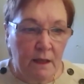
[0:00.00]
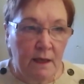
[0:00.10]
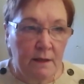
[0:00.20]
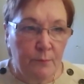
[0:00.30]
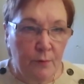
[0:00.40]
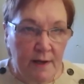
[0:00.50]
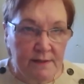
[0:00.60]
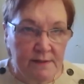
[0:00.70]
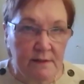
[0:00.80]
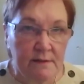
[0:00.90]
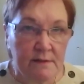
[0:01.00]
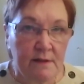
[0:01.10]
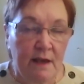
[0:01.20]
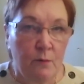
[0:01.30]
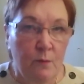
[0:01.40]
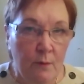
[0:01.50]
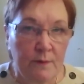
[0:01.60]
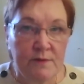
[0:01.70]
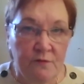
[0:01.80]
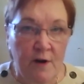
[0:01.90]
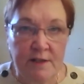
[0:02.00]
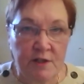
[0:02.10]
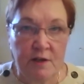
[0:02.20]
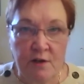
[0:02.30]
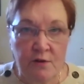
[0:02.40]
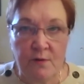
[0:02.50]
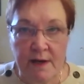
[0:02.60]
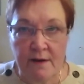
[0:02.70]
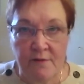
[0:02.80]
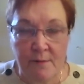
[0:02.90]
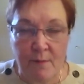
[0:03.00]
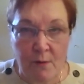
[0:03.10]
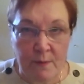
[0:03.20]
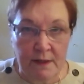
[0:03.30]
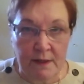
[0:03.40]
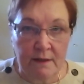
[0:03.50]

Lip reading: in presence at what was fresh and new in every moment.